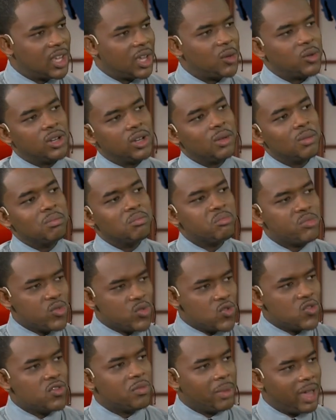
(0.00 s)
I will
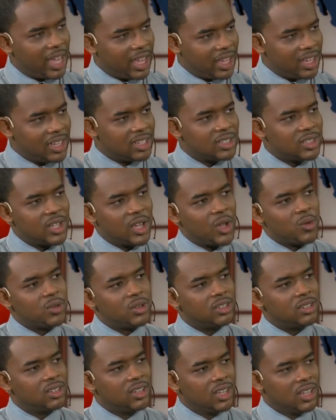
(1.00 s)
improve my health, I
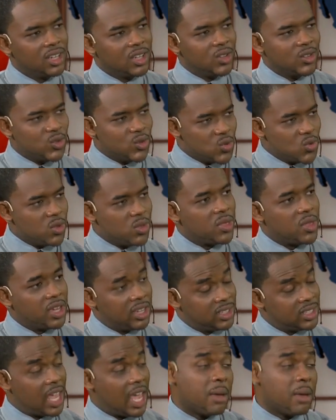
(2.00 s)
will do things.